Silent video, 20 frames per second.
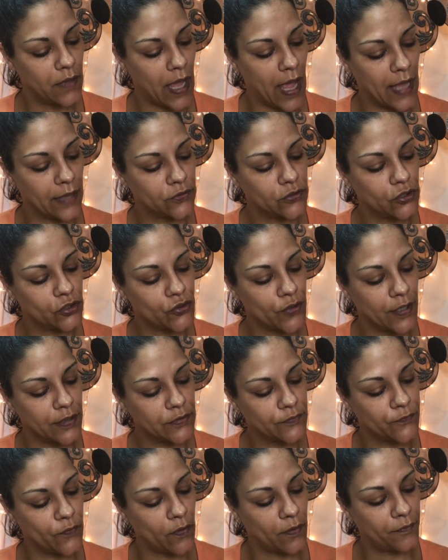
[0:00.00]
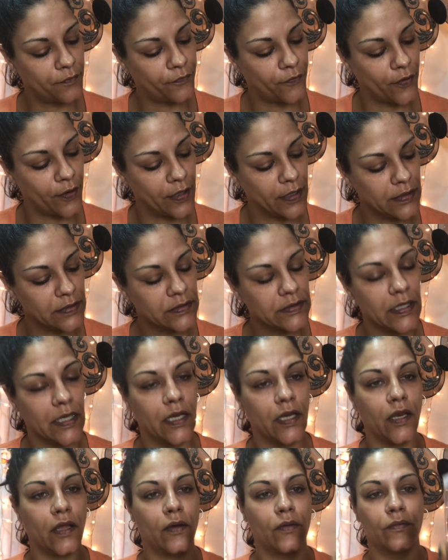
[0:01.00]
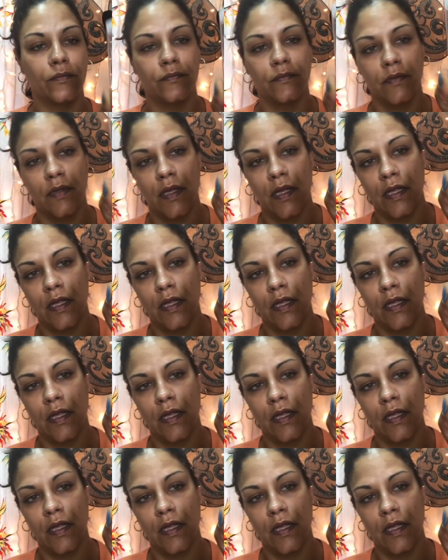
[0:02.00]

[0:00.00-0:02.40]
Add to transform for an instant glow.